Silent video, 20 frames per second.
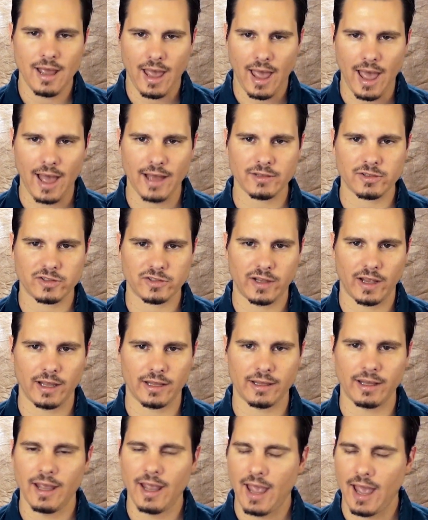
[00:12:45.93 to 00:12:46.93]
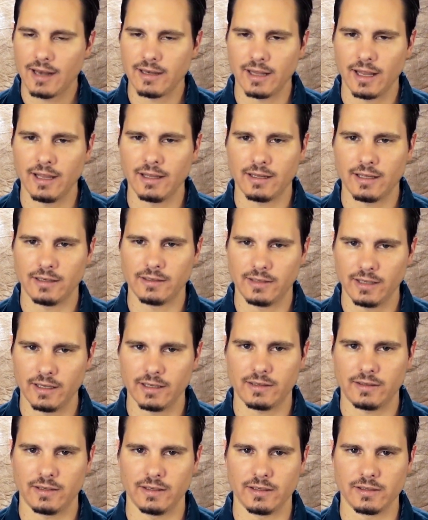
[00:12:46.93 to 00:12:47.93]
Aztec, and Inca
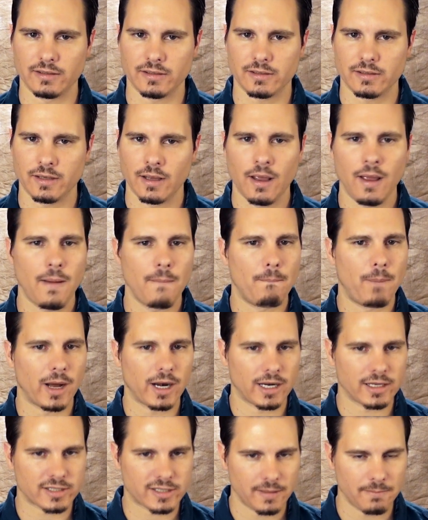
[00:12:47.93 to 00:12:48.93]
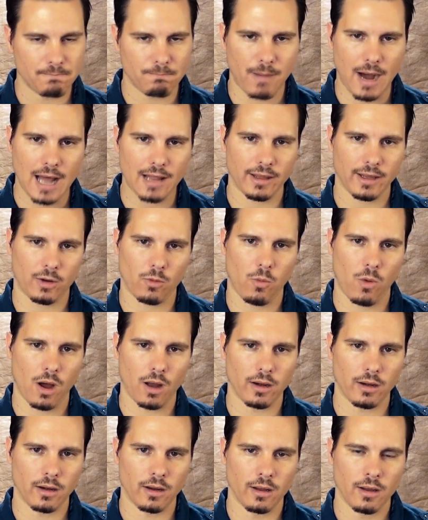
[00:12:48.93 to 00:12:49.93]
deities, but a symbolic
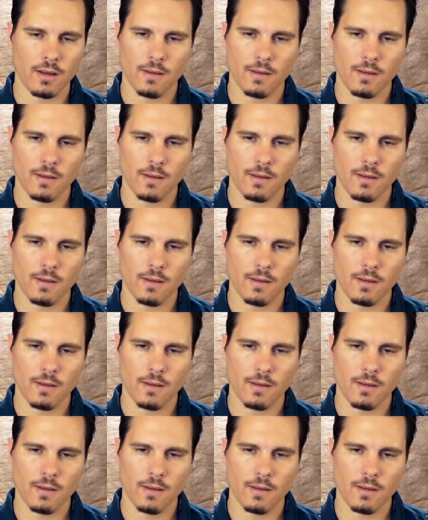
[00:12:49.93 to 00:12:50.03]
one,